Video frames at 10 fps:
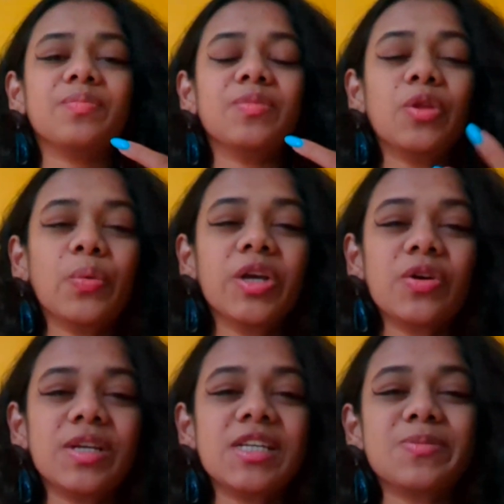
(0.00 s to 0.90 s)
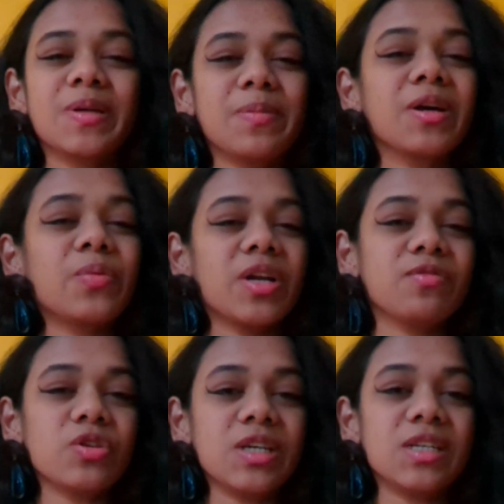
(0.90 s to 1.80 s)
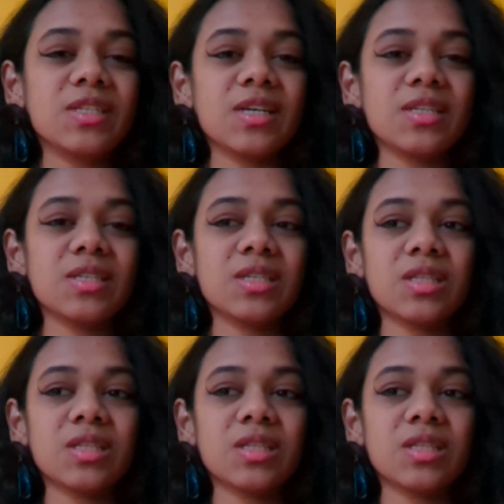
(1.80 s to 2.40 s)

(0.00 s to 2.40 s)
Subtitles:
Knowing your needs, becoming aware of your needs, is